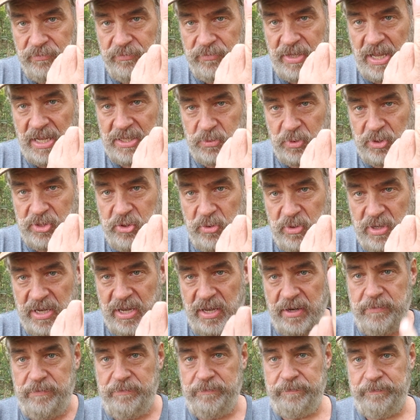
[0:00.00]
that's what you
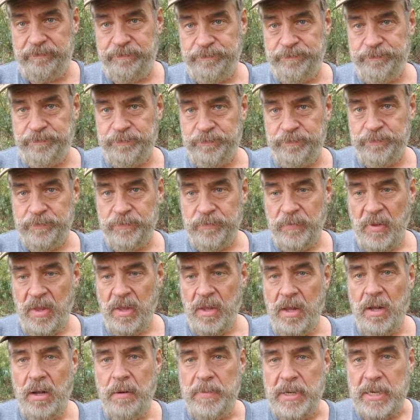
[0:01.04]
get.
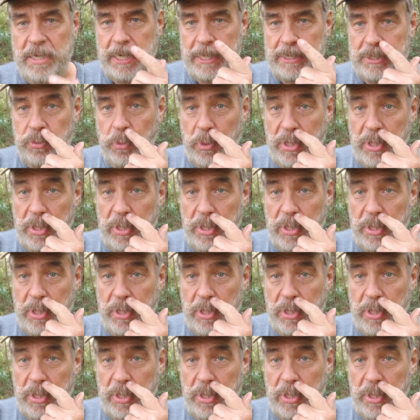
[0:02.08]
Because